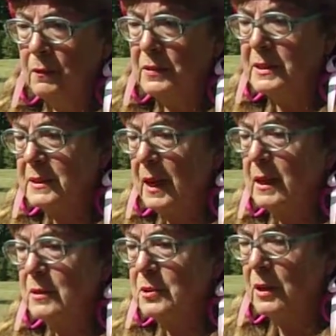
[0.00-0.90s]
for
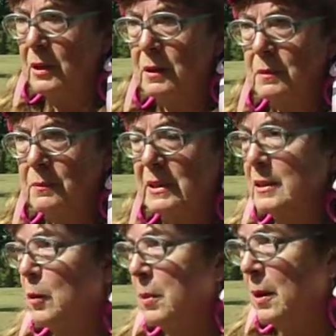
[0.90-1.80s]
stage the
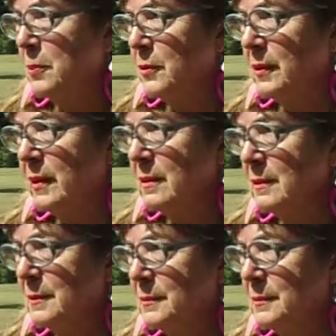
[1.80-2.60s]
soap opera grill,